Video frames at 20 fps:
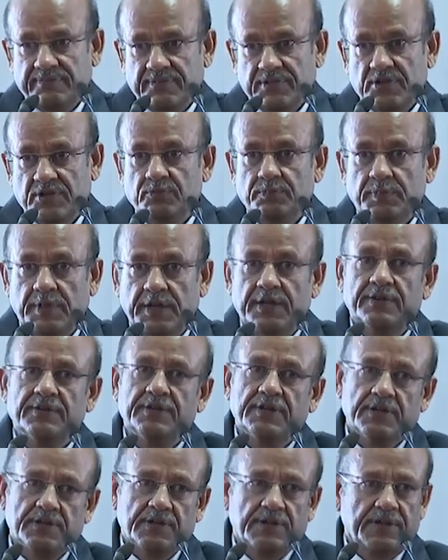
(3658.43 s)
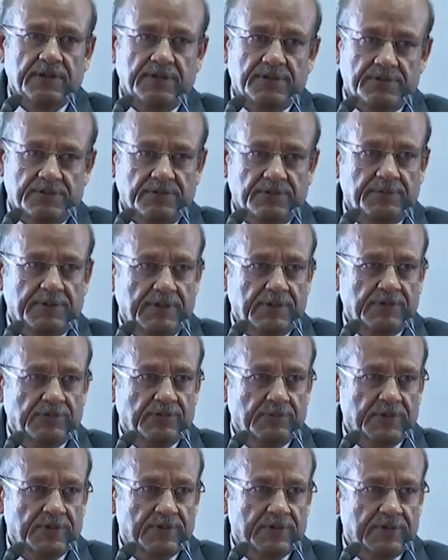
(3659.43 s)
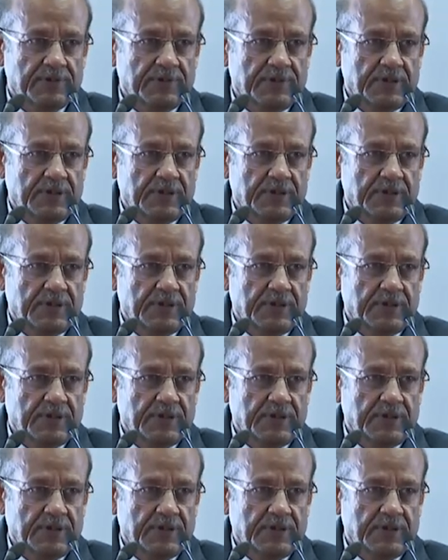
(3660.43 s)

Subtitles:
despite the other cases being dismissed.